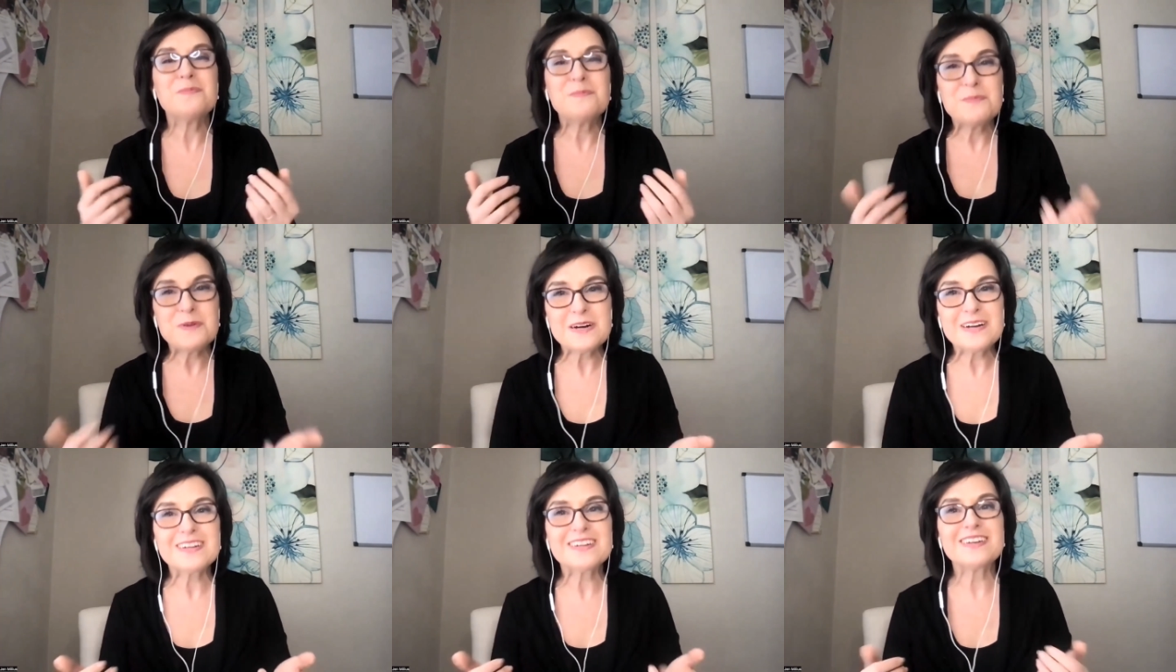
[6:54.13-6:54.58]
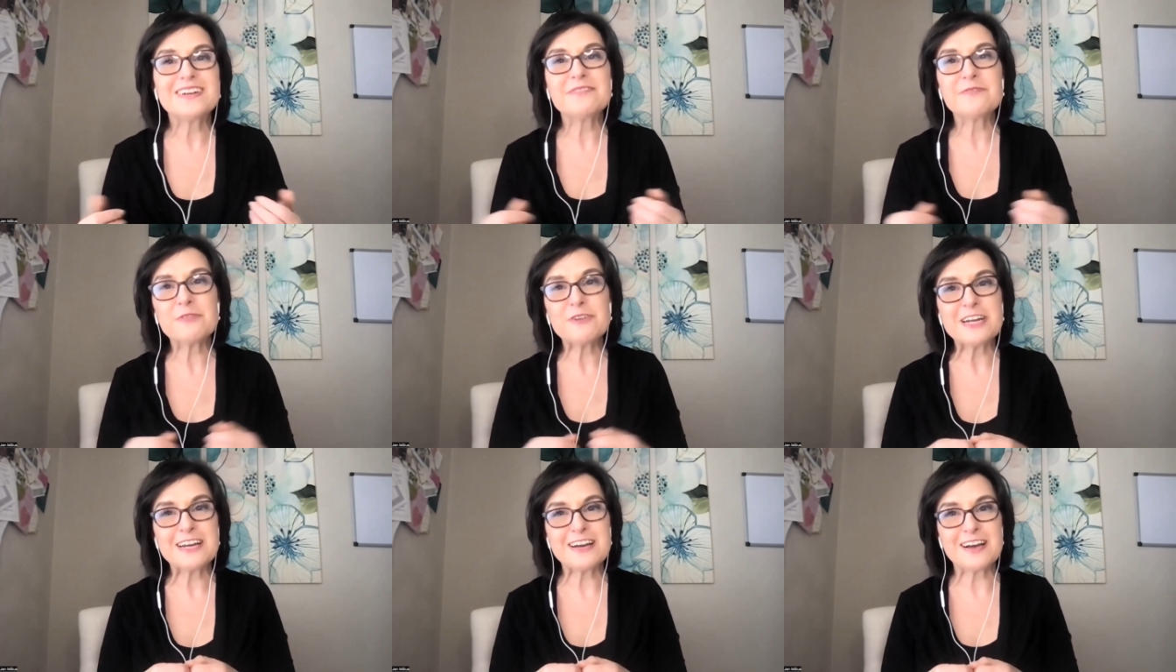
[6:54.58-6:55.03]
book a
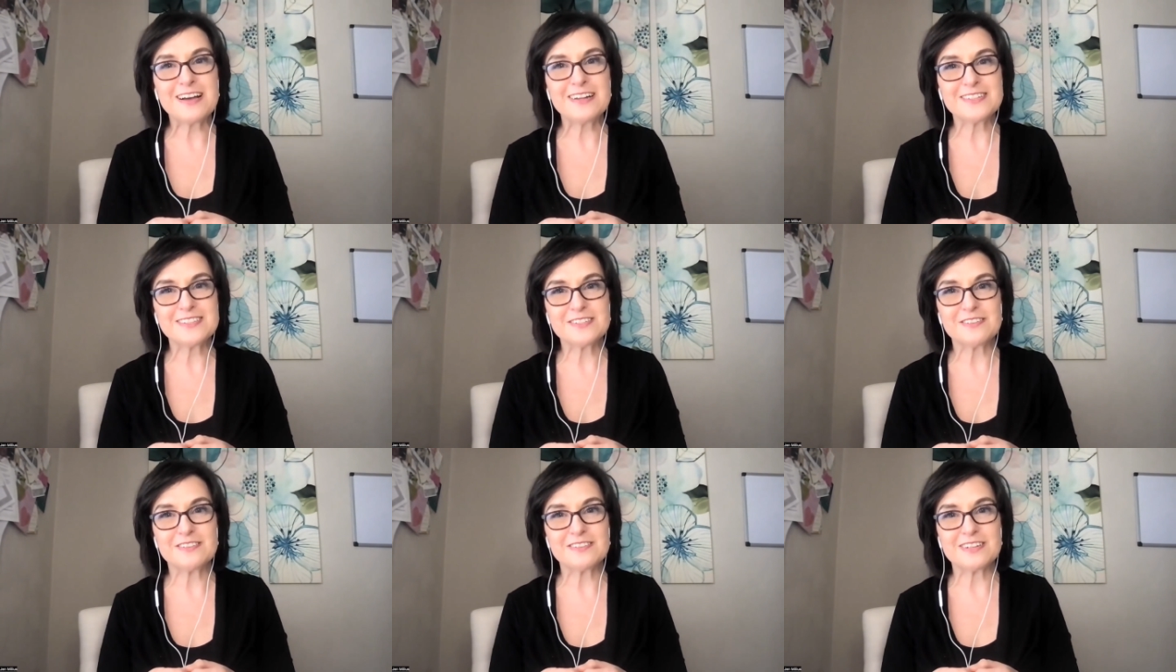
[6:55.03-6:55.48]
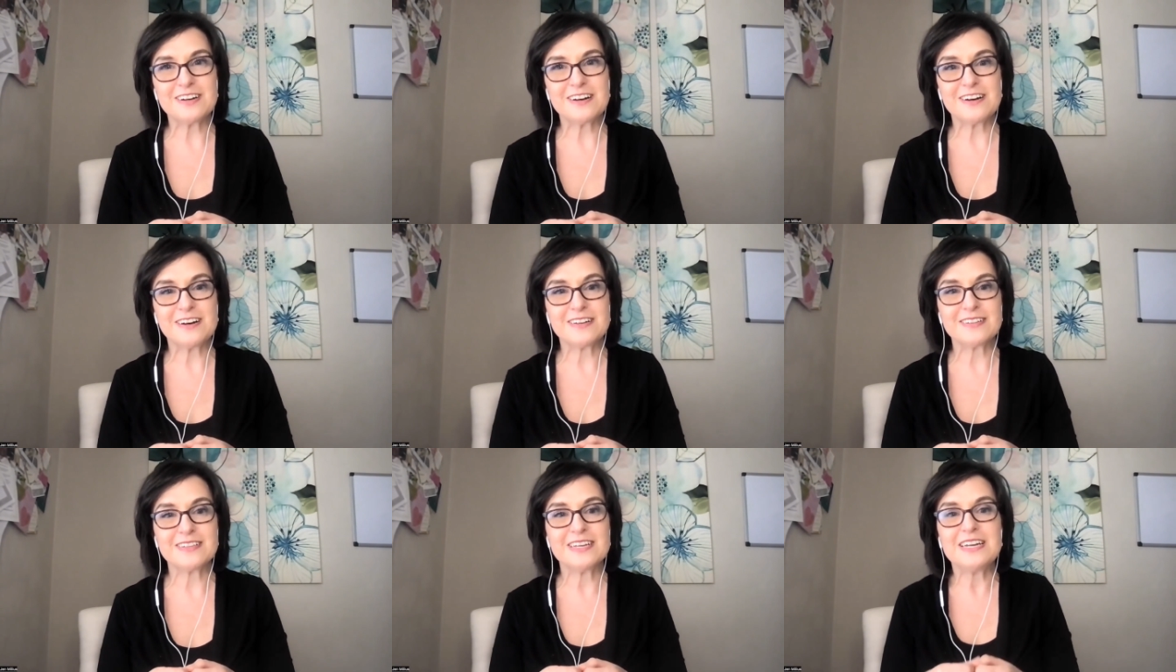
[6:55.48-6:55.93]
free consult
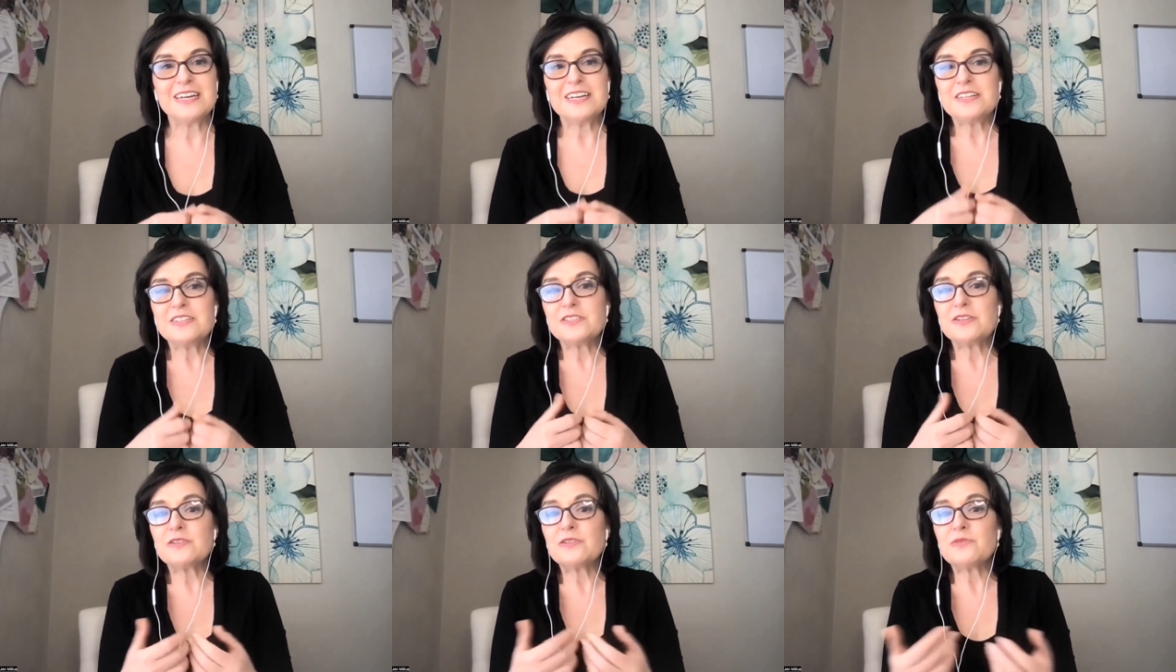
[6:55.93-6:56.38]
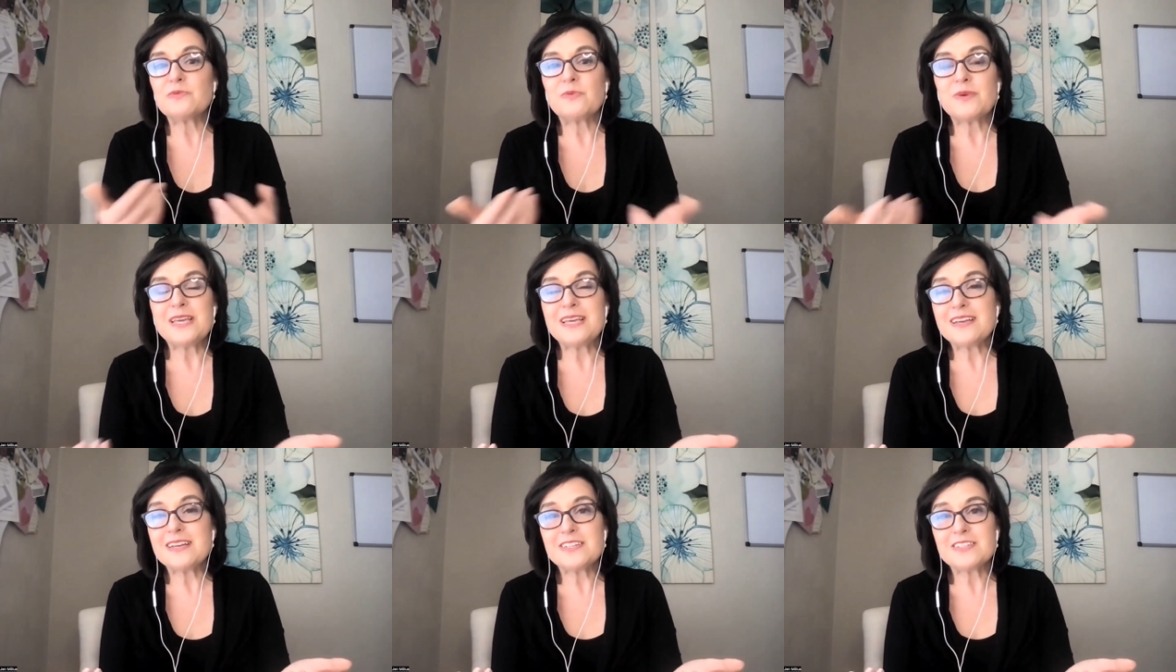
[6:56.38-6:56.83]
call so that
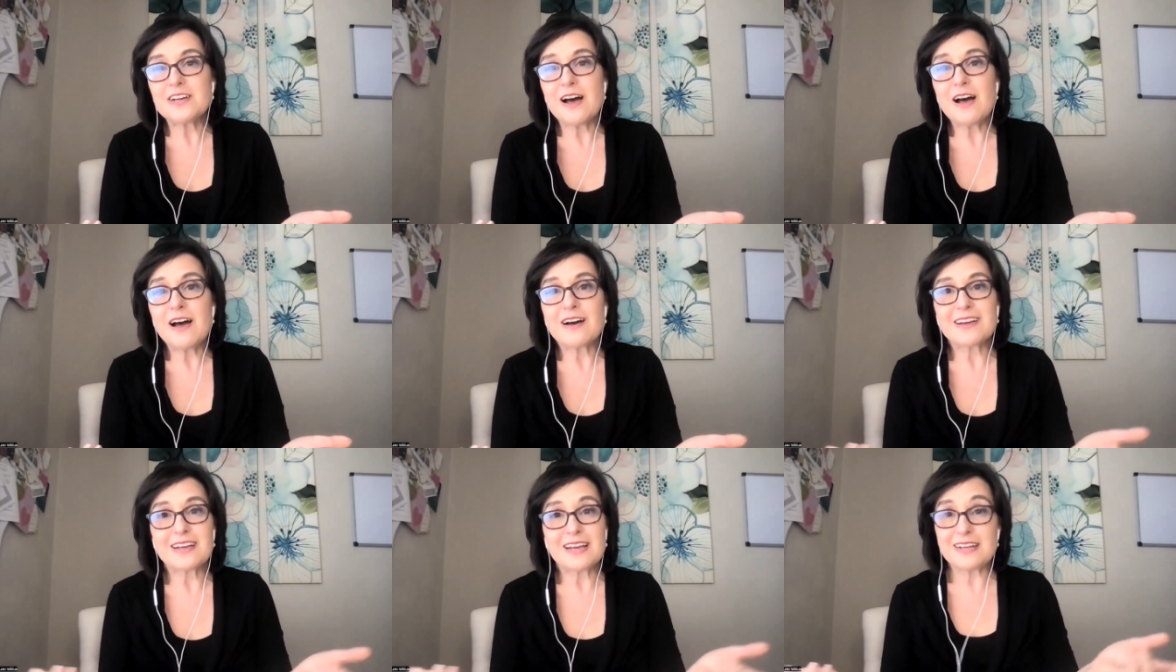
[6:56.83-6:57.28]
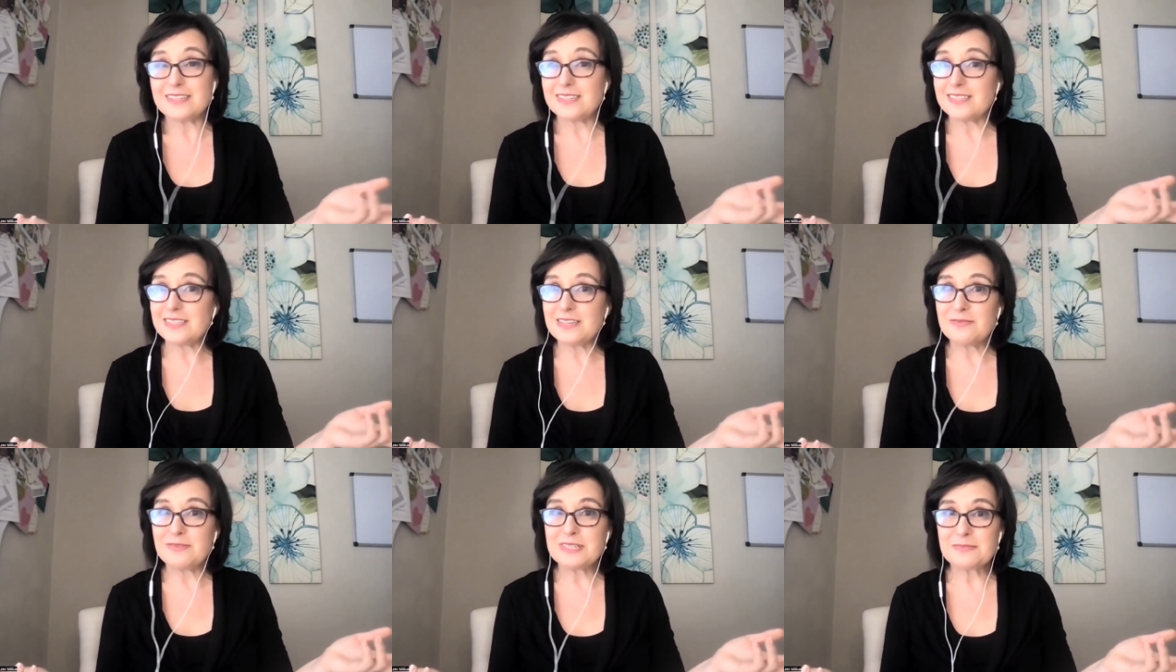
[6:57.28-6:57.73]
we can talk and
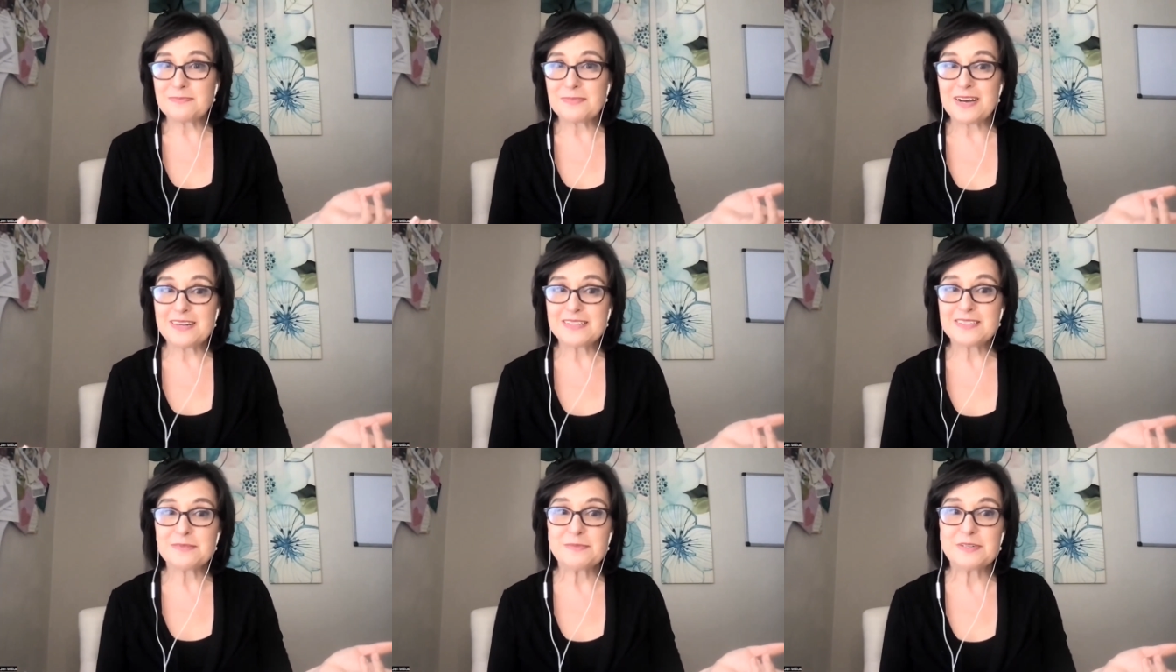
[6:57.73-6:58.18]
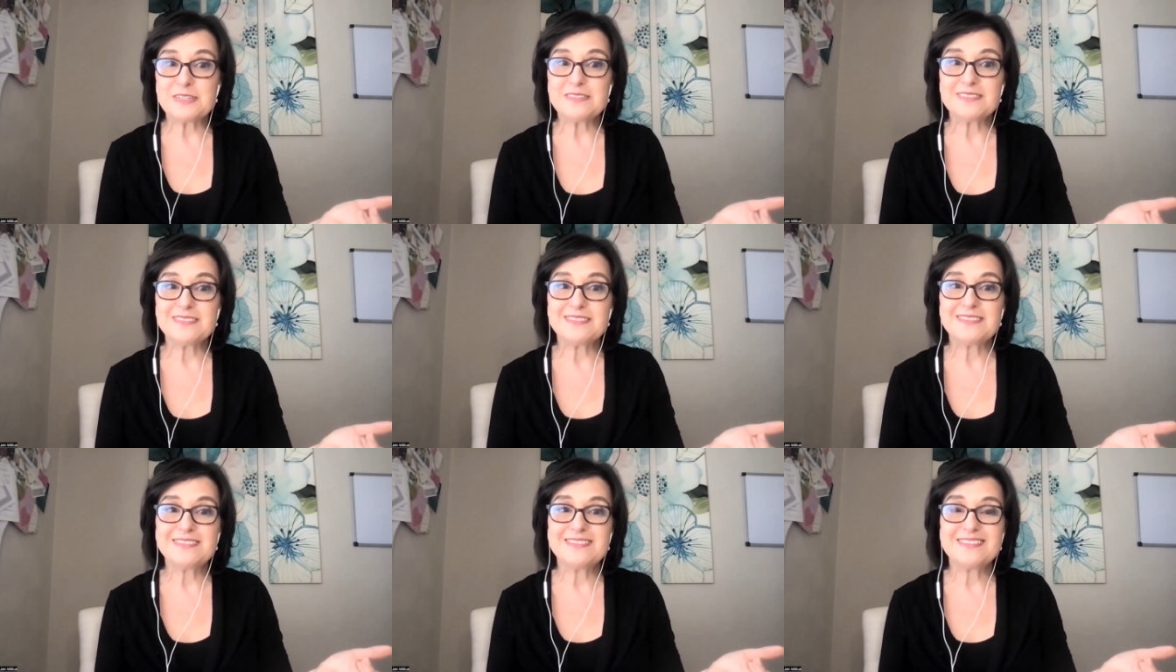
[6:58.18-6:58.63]
see what's possible.